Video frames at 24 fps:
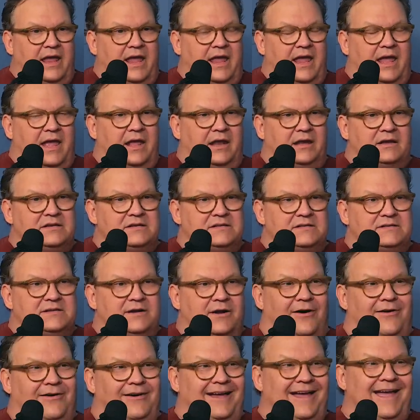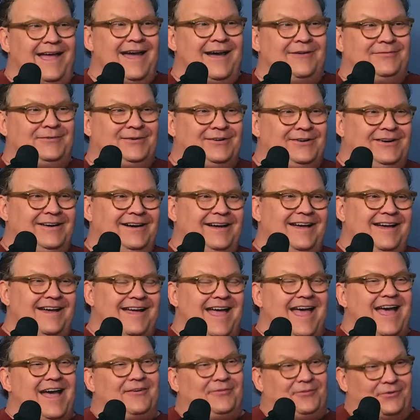And so after
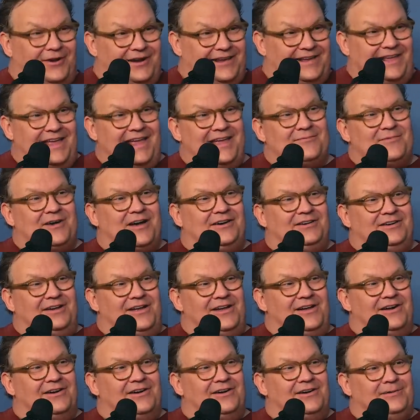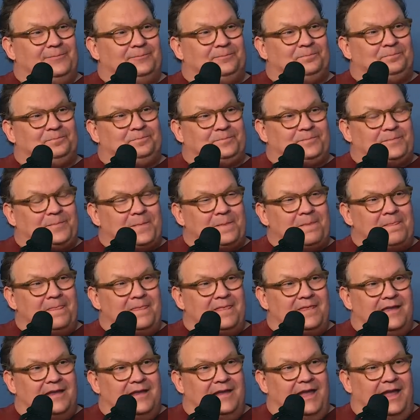I came out here
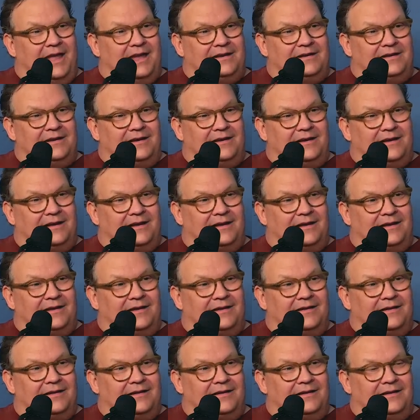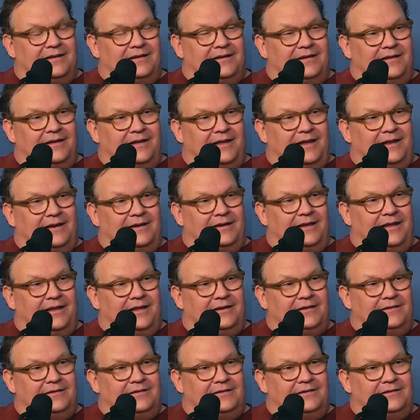and
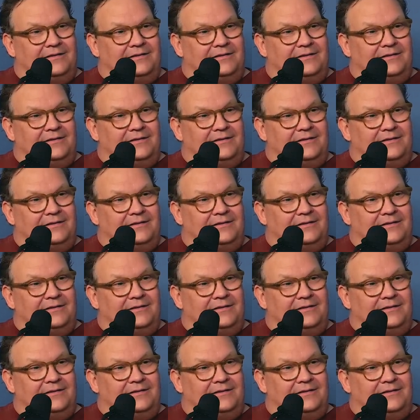did